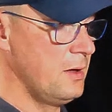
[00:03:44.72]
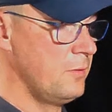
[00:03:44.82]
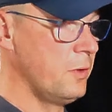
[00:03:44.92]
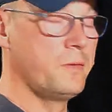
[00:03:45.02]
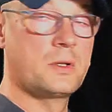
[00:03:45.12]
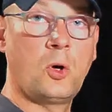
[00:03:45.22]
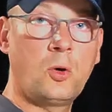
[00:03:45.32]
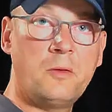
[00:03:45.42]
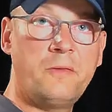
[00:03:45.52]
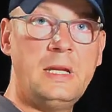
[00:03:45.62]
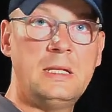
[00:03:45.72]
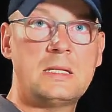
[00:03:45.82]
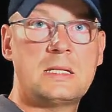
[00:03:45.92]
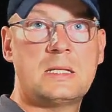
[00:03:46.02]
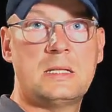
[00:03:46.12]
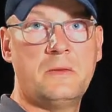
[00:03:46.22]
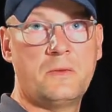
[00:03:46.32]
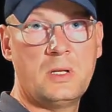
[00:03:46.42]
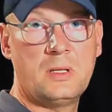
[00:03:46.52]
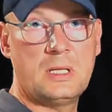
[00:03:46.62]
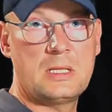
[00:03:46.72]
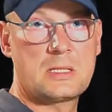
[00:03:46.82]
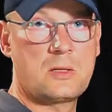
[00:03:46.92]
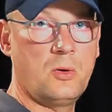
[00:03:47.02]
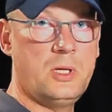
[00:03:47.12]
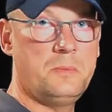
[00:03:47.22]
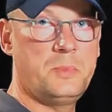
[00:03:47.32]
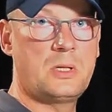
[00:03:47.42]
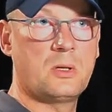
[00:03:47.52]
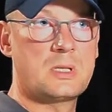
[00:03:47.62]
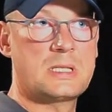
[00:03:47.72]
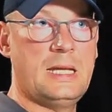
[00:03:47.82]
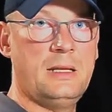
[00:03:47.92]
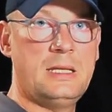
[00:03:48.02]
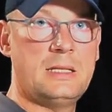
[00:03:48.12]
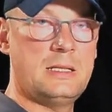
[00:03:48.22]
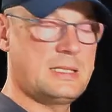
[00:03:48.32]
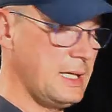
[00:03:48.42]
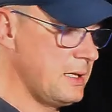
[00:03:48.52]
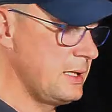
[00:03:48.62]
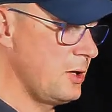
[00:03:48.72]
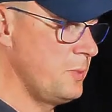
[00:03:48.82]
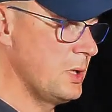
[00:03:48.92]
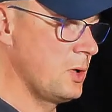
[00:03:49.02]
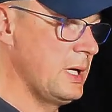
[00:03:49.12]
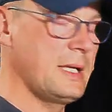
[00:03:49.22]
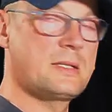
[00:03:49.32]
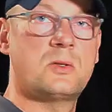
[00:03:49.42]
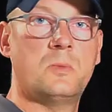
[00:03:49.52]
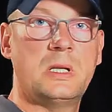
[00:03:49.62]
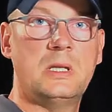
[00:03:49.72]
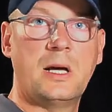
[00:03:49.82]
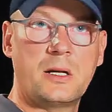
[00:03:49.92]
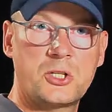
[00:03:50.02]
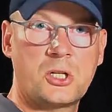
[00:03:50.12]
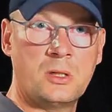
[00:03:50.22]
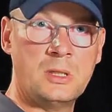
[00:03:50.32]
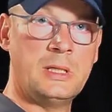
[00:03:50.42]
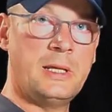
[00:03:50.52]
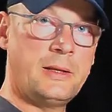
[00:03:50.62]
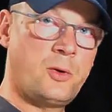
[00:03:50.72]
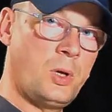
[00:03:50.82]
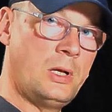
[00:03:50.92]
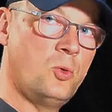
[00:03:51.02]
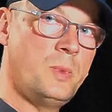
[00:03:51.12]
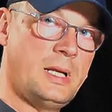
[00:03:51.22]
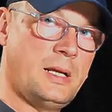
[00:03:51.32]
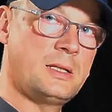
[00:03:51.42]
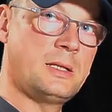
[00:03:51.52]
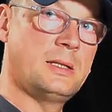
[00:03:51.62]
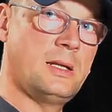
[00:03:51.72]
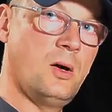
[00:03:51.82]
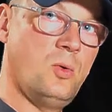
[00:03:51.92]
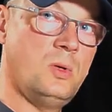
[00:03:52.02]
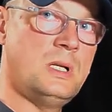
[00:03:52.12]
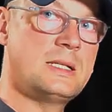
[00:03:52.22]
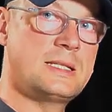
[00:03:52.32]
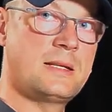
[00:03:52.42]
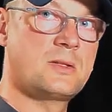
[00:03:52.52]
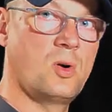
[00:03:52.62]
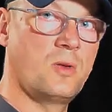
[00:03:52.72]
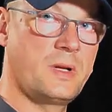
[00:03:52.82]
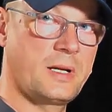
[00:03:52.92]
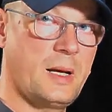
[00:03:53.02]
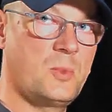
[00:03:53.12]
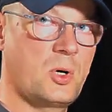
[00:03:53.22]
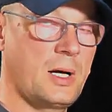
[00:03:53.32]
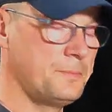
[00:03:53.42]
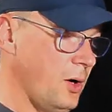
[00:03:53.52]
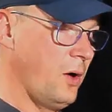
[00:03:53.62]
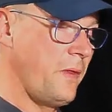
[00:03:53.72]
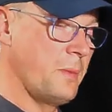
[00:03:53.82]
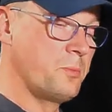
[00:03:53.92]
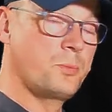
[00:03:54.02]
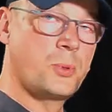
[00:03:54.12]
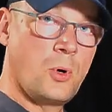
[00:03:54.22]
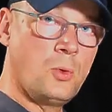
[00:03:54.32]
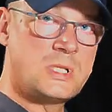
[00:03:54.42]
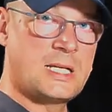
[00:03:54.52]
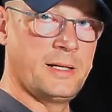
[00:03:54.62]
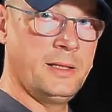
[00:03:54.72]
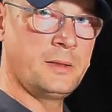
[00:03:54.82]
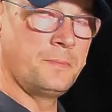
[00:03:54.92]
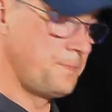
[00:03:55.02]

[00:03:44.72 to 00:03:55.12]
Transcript: For photography, this is a different story because then the secondary mirror has to be larger to illuminate the whole sensor of your camera. On the pro side,